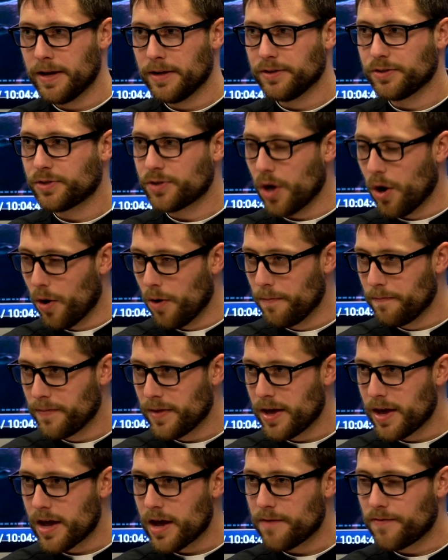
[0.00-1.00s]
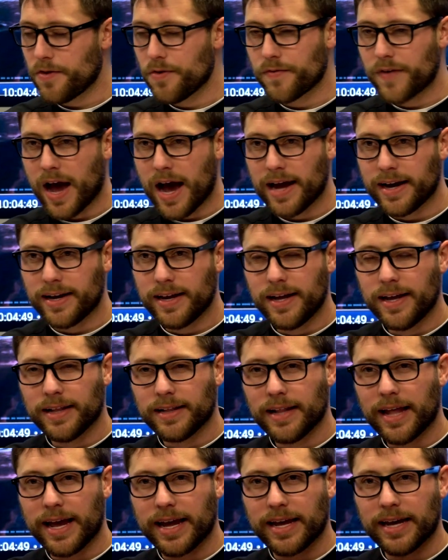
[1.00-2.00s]
So if you've got
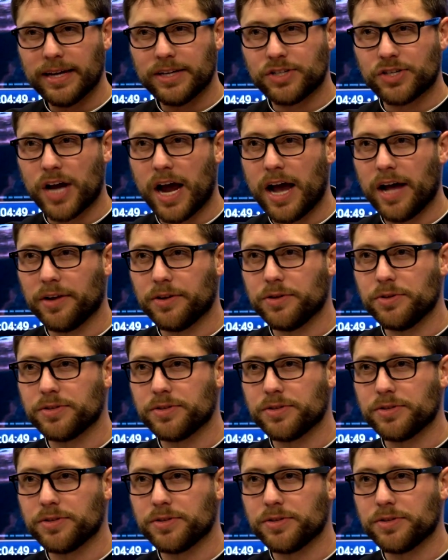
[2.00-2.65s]
like a child